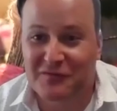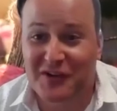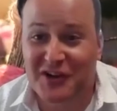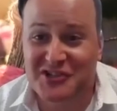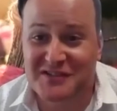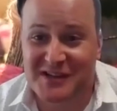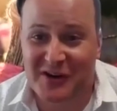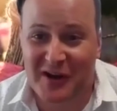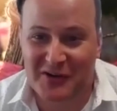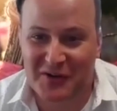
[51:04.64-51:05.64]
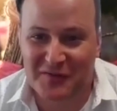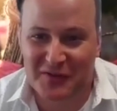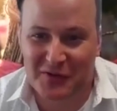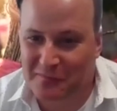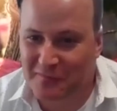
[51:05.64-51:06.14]
on inflation, Sarah, I don't know
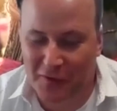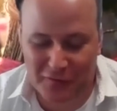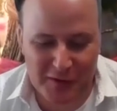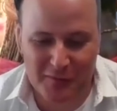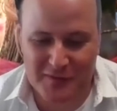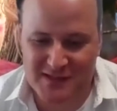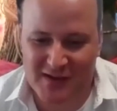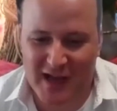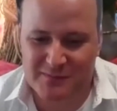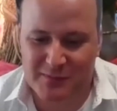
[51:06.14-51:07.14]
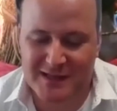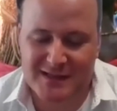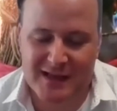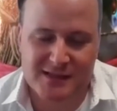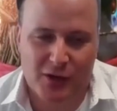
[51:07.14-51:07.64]
if you feel free to move the slides, but
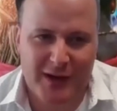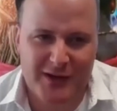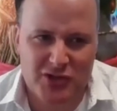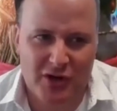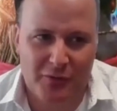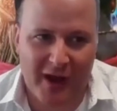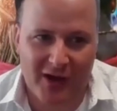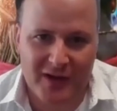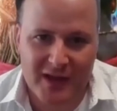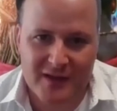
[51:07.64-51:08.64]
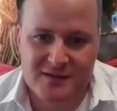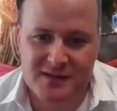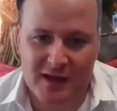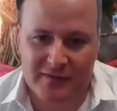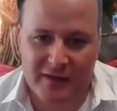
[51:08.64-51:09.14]
it's a question around
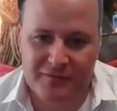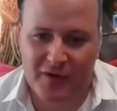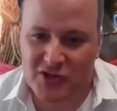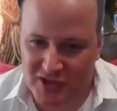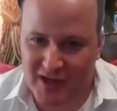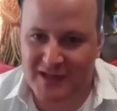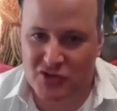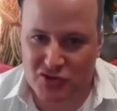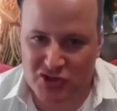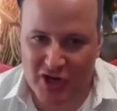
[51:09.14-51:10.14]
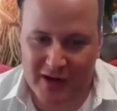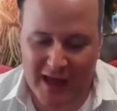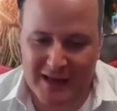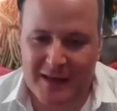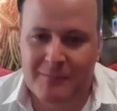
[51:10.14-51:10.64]
inflation, as you shared,
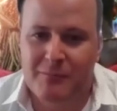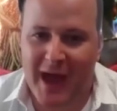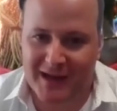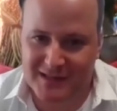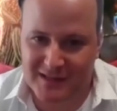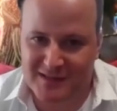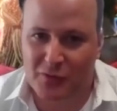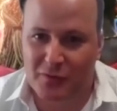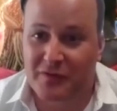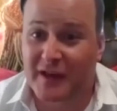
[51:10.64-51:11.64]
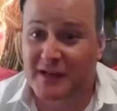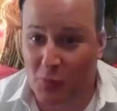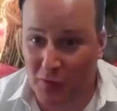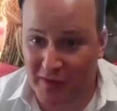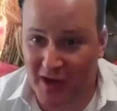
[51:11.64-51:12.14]
had impacted certain
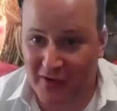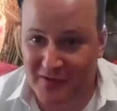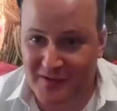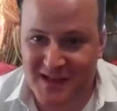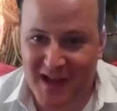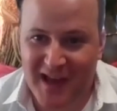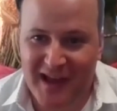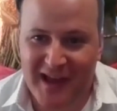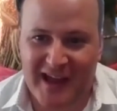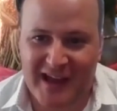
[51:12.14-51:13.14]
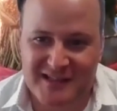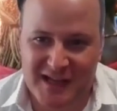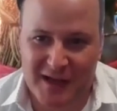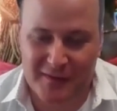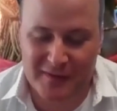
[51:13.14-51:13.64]
things more than others.
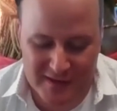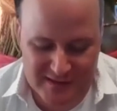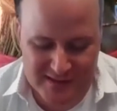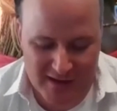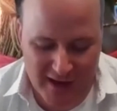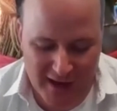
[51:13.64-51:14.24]
And this